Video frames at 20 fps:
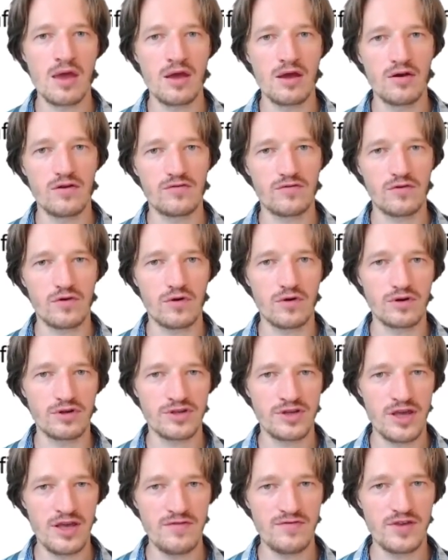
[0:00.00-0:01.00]
For
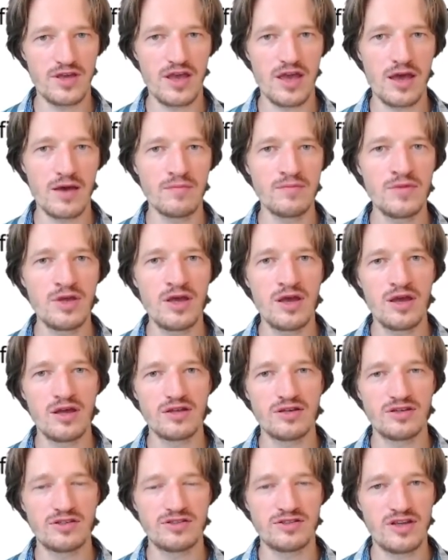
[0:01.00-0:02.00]
KVM,
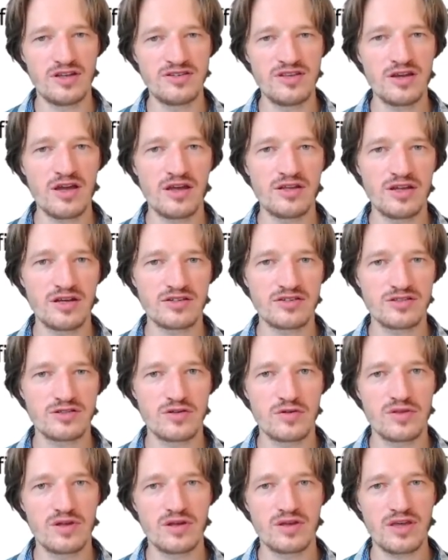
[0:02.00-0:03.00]
Tessia connects to
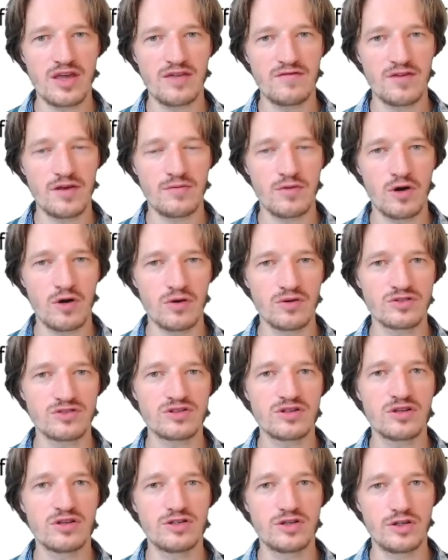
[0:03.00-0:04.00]
the KVM
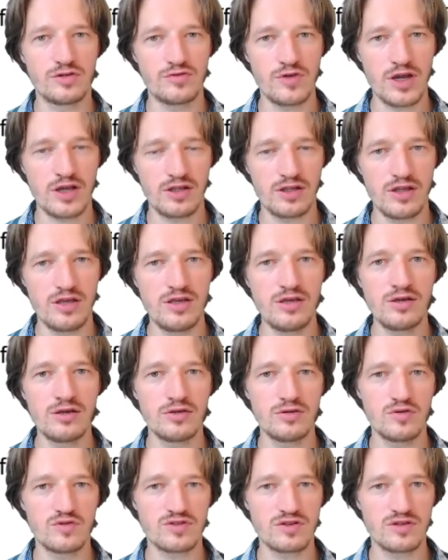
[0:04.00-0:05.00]
host directly
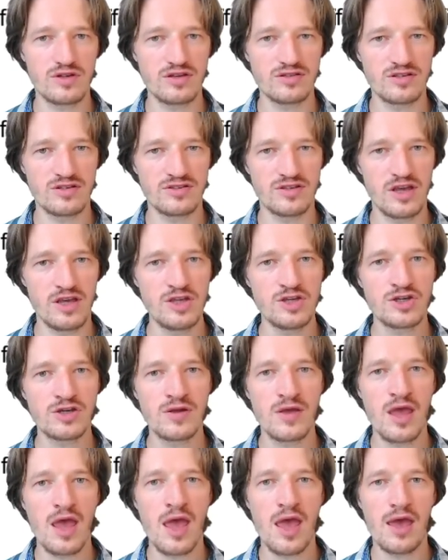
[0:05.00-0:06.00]
using SSH
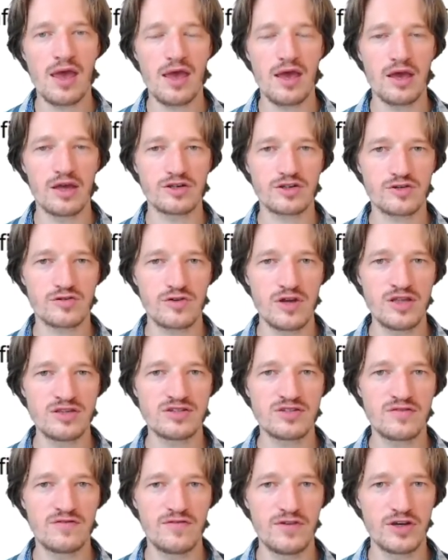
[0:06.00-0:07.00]
and
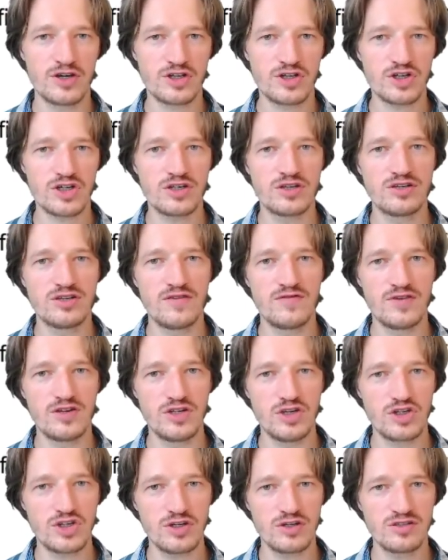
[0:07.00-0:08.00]
creates various
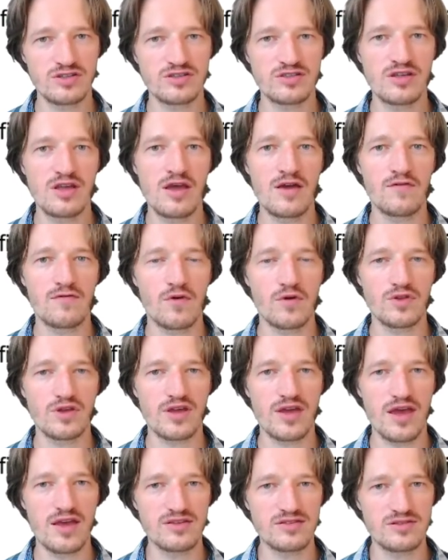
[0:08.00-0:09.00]
definitions for the
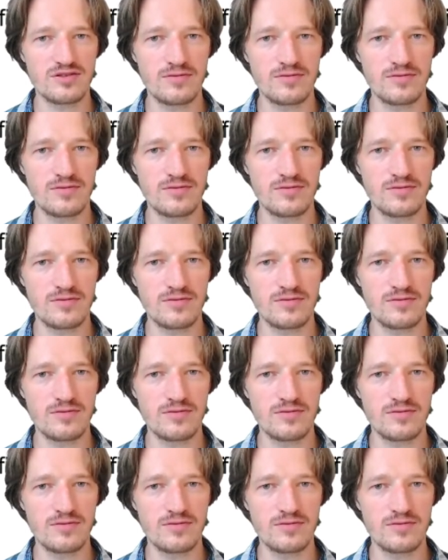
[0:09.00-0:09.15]
guest.